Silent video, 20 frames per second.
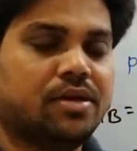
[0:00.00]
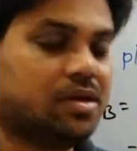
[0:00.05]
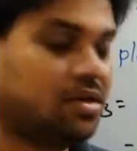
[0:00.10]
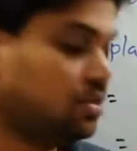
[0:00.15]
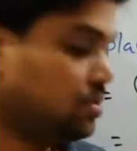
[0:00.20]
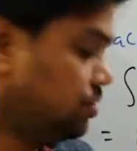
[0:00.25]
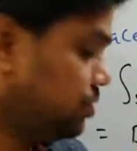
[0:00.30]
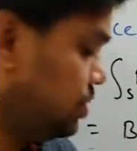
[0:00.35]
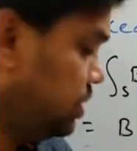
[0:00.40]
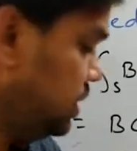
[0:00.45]

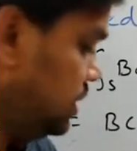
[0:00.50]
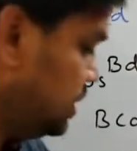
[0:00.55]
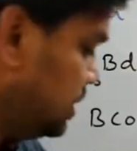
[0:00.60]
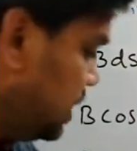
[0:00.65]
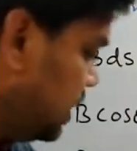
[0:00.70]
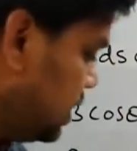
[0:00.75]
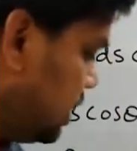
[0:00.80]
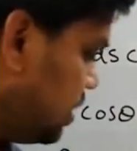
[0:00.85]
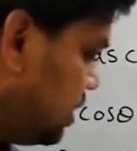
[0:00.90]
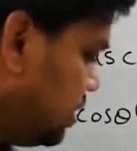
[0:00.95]
So these
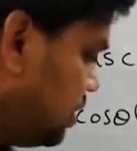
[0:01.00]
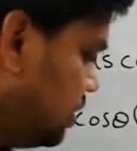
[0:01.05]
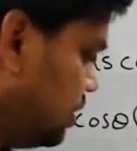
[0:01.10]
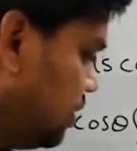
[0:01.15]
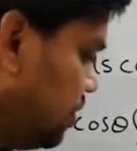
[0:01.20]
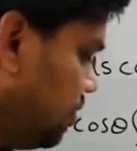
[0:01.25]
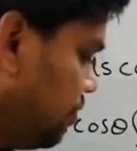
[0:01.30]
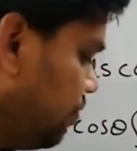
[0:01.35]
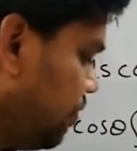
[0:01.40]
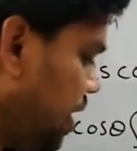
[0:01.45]
are the
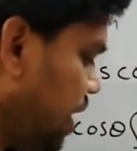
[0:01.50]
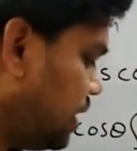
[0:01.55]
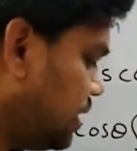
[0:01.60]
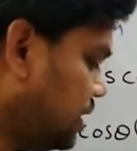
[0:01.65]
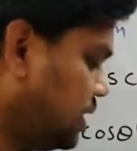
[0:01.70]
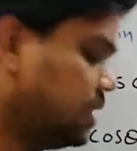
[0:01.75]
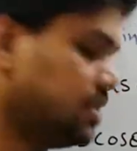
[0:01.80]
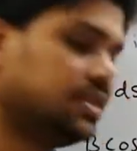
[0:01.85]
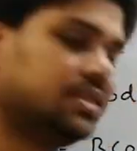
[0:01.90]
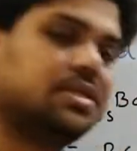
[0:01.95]

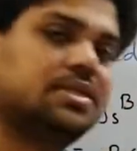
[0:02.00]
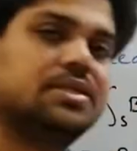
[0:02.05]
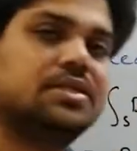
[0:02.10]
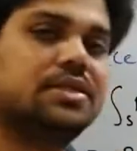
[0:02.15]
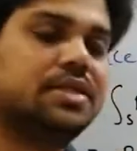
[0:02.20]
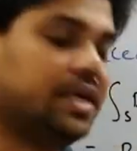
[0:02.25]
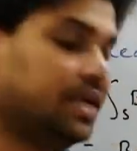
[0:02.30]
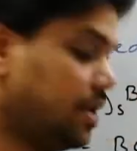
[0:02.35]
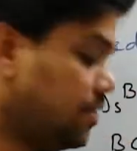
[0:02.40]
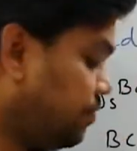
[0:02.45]
factors
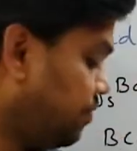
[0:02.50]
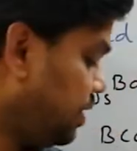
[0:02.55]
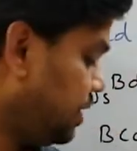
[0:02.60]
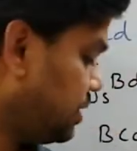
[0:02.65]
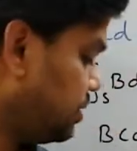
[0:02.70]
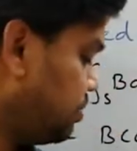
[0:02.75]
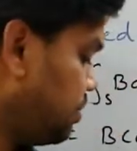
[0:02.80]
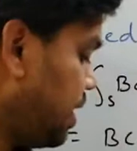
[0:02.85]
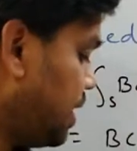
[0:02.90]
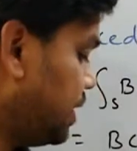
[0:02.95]
that
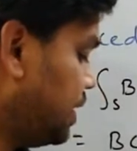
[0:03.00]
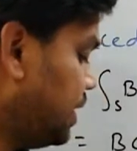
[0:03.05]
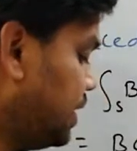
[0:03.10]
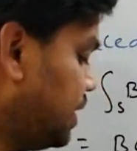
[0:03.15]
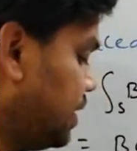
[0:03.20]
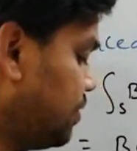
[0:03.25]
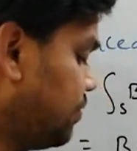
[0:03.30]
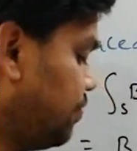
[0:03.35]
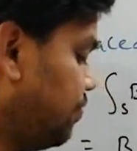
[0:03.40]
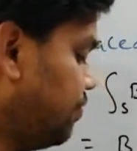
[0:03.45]
affect
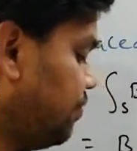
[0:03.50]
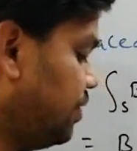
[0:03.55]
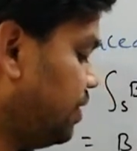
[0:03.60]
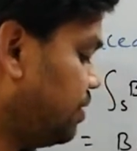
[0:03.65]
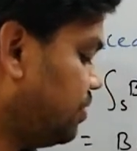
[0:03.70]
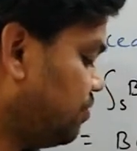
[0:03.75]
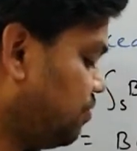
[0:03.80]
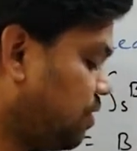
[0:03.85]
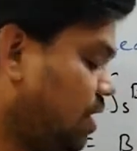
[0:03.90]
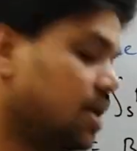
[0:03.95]
magnetic
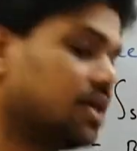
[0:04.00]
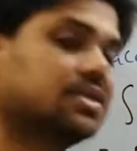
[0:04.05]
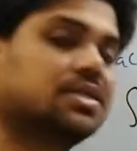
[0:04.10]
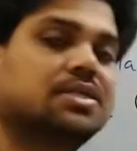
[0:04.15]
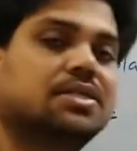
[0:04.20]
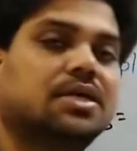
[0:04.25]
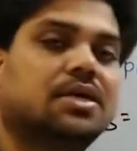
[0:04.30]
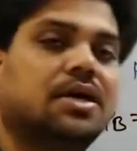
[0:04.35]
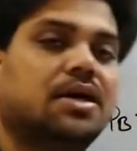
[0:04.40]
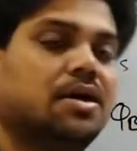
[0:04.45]

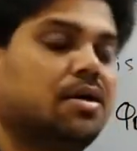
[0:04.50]
flux